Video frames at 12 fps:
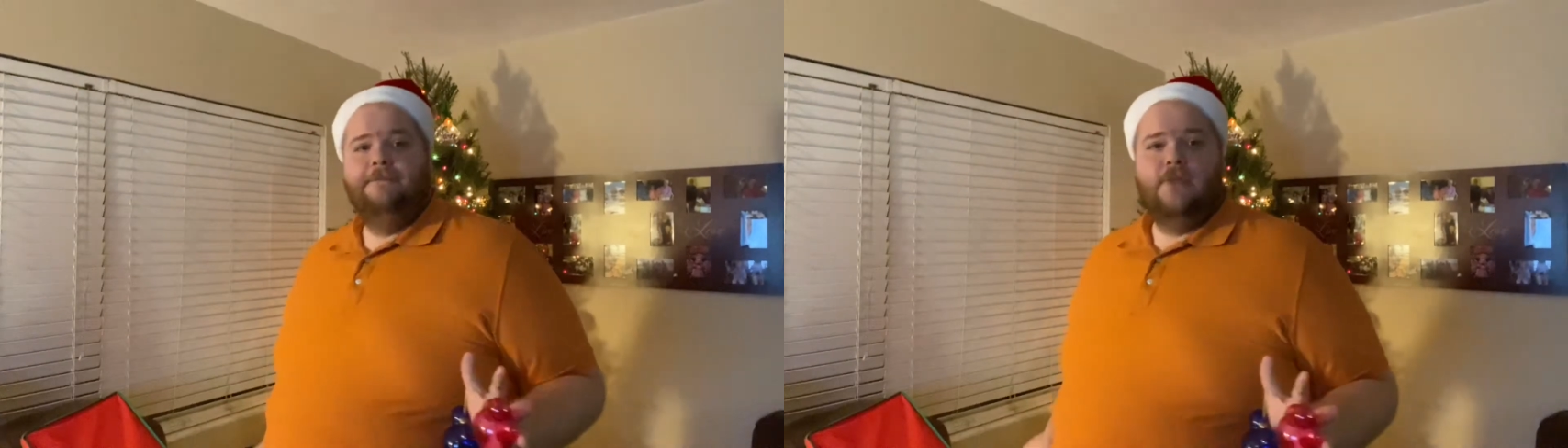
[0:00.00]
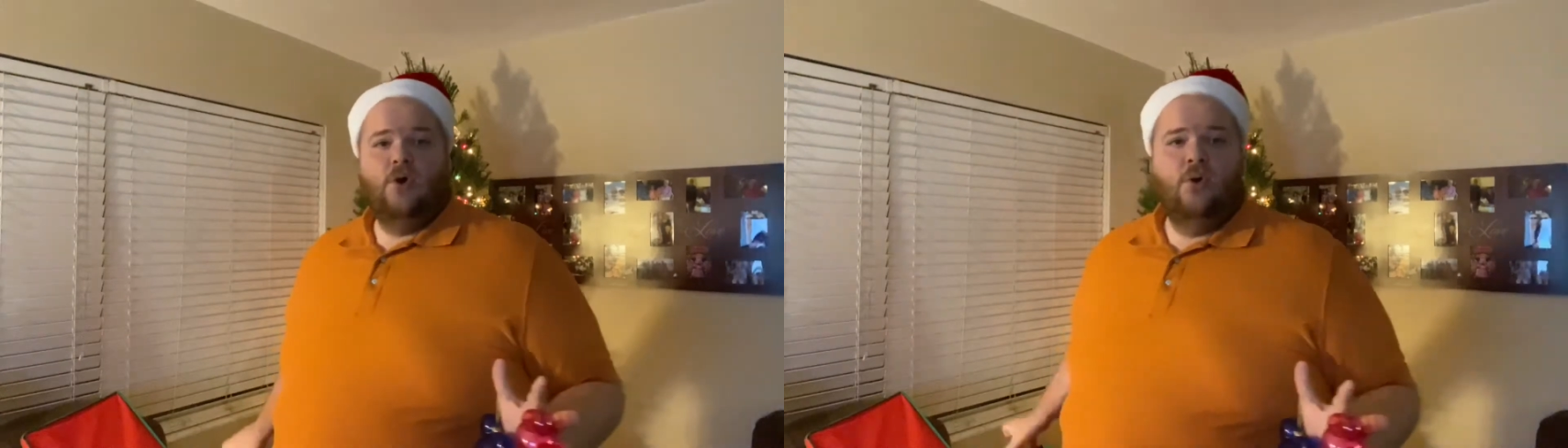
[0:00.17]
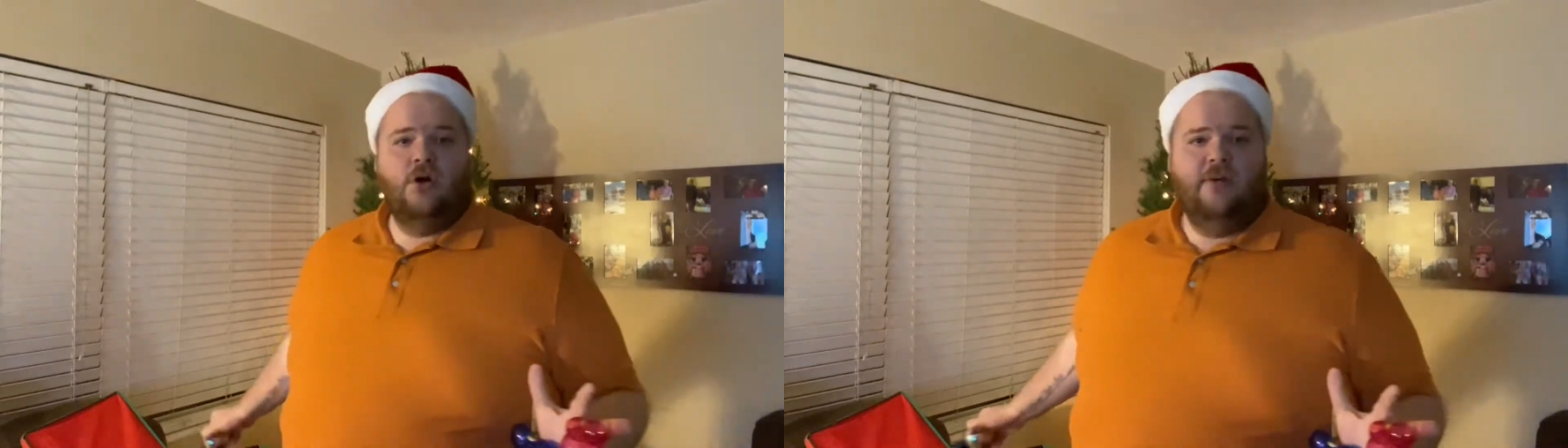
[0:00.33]

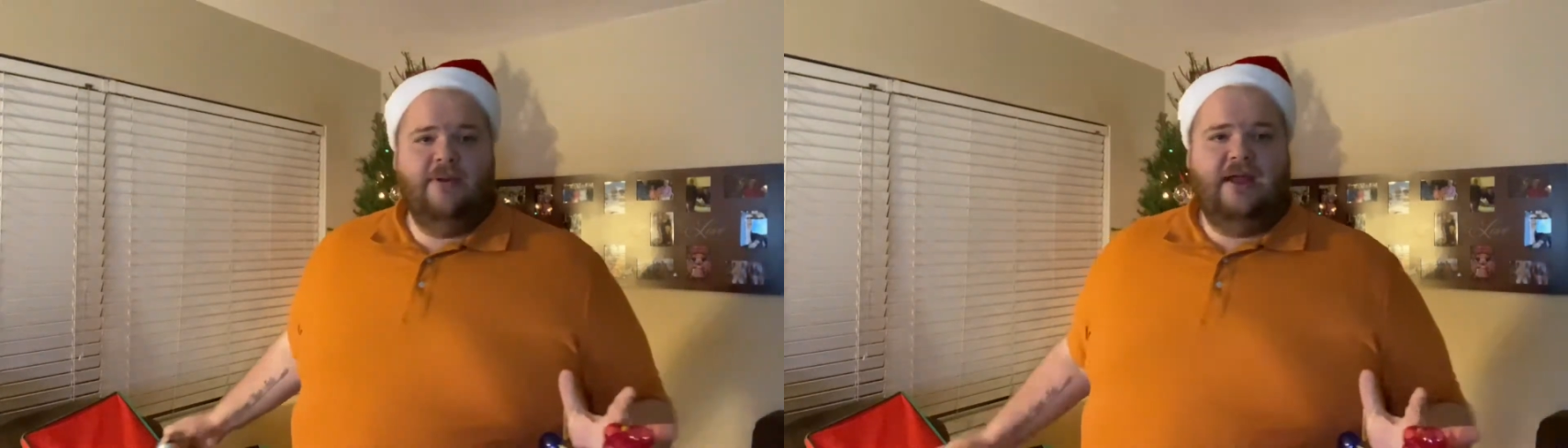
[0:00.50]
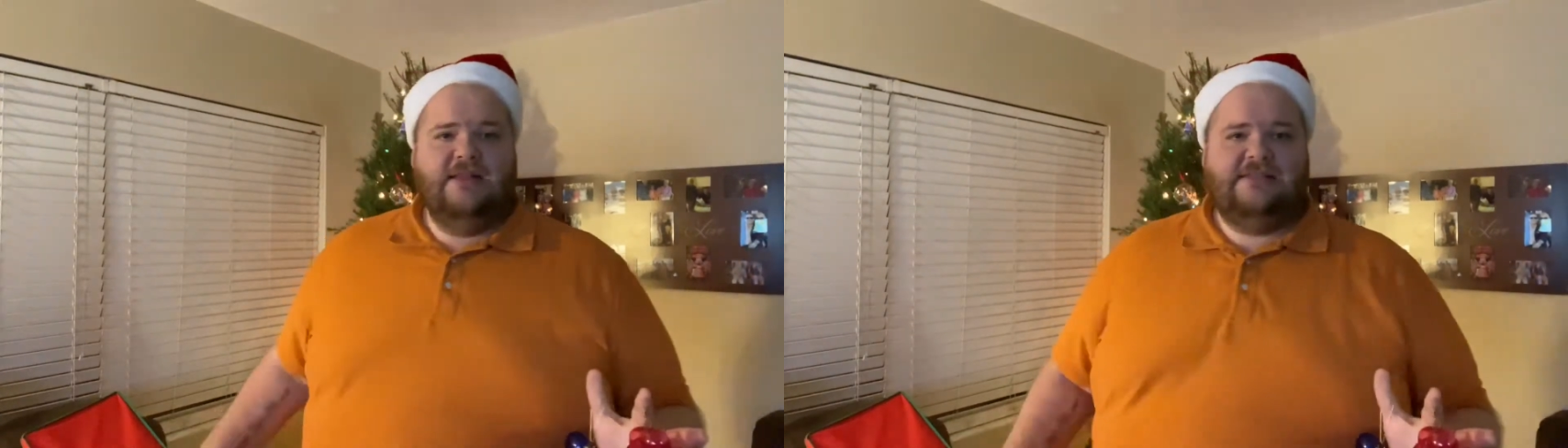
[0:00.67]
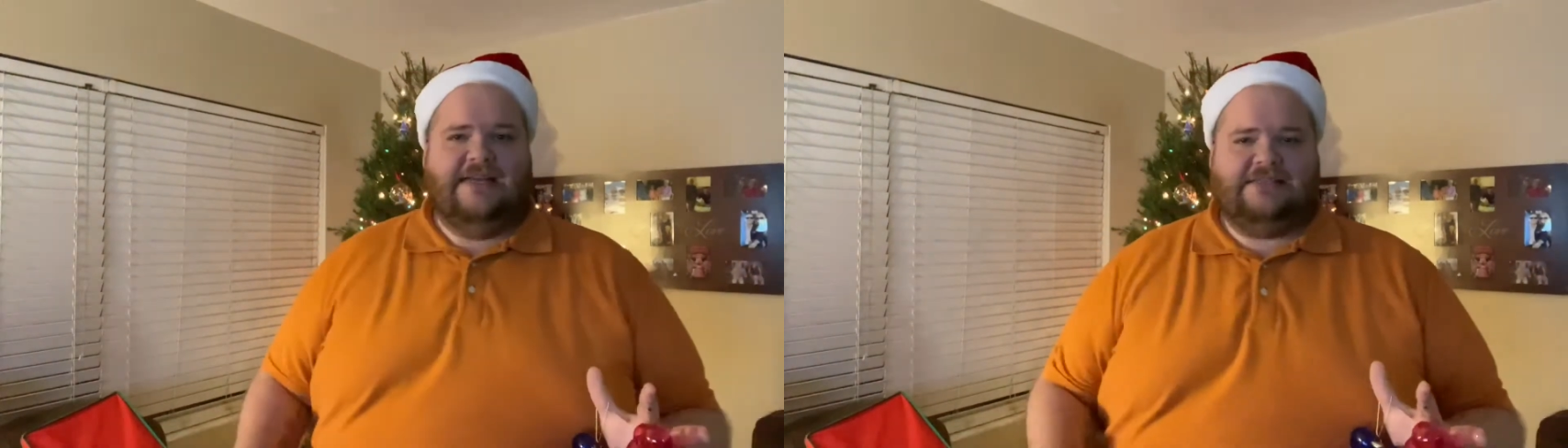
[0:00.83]

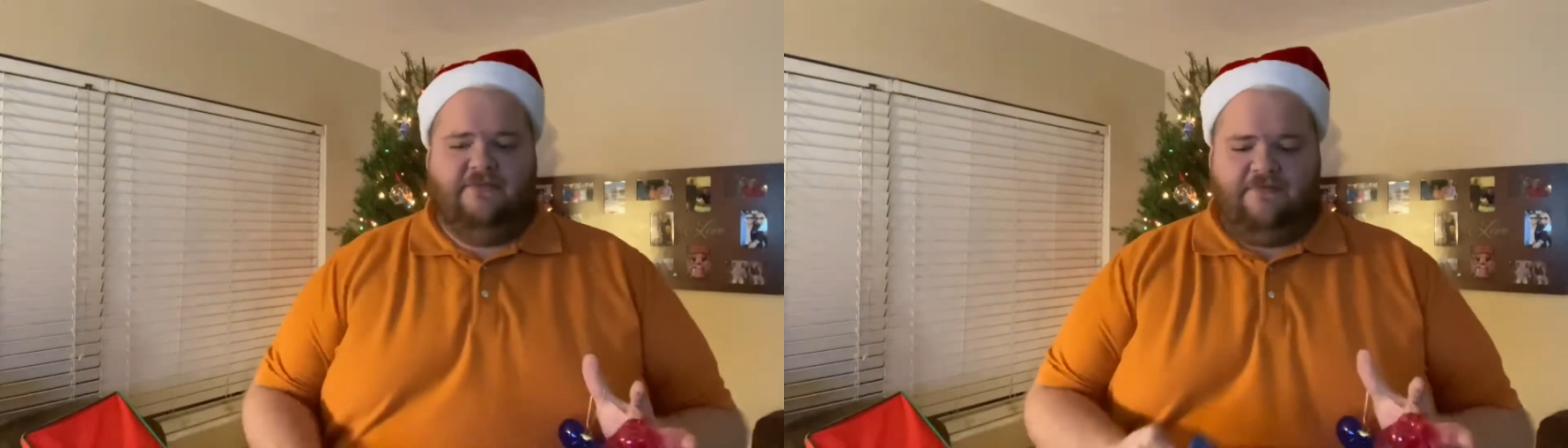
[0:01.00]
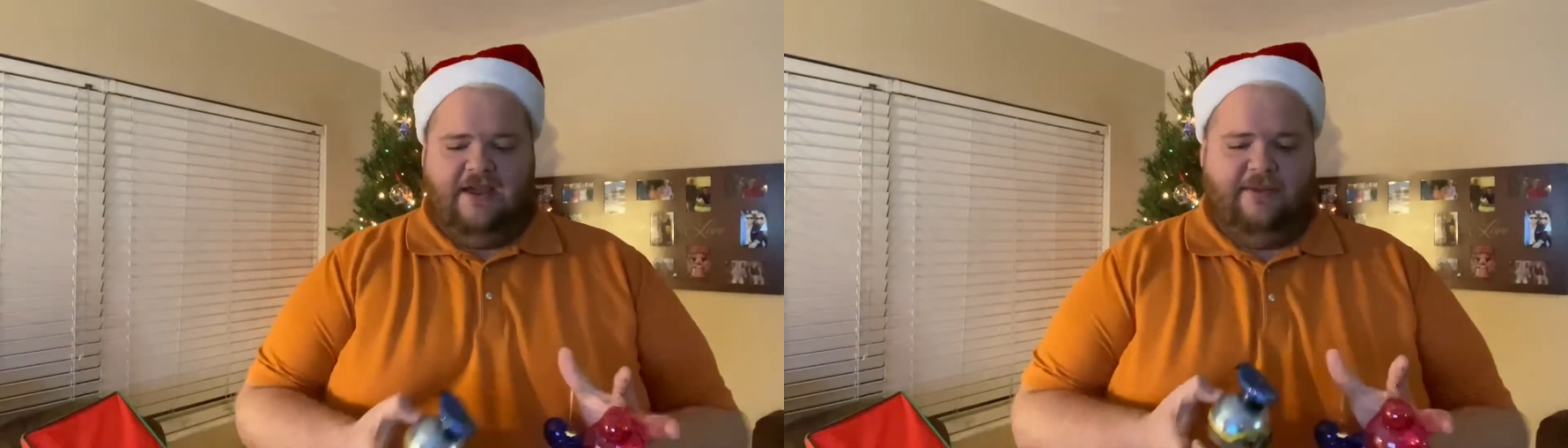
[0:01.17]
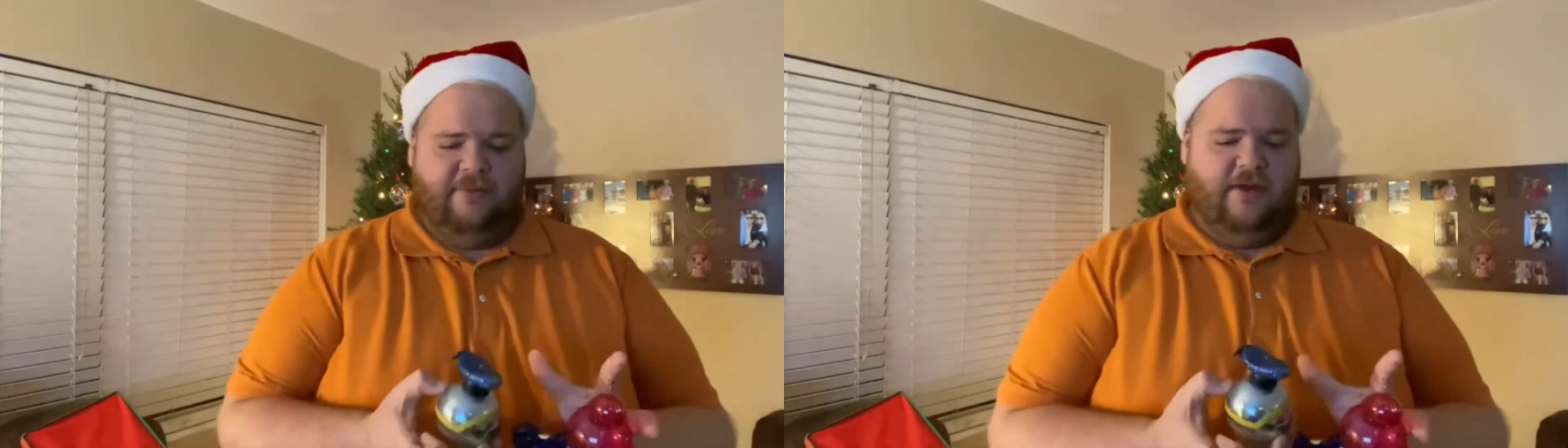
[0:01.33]
ornaments as a
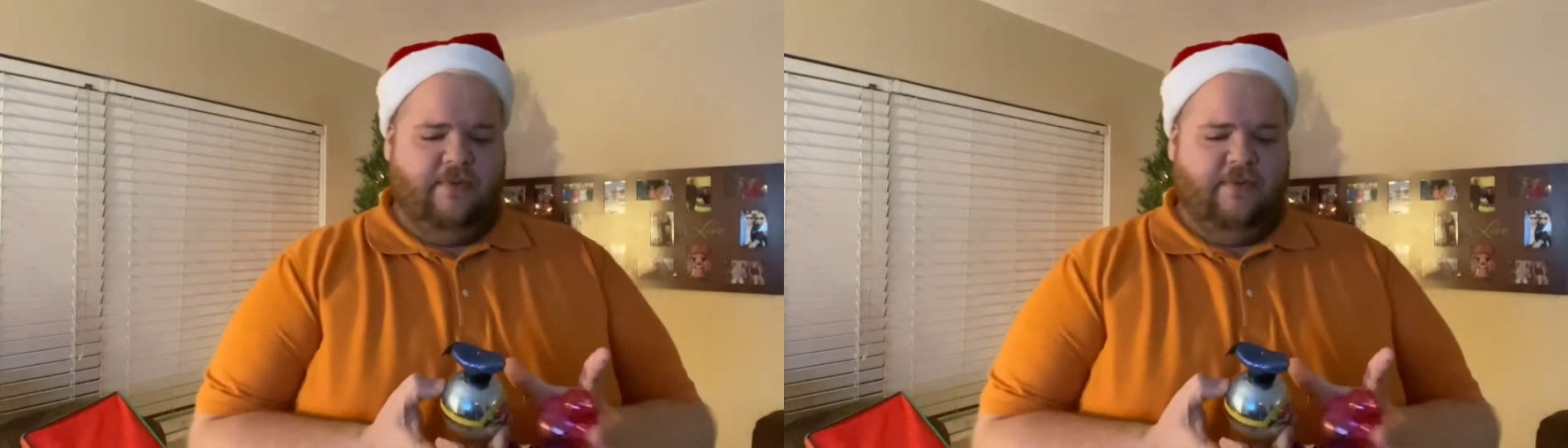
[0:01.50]
family.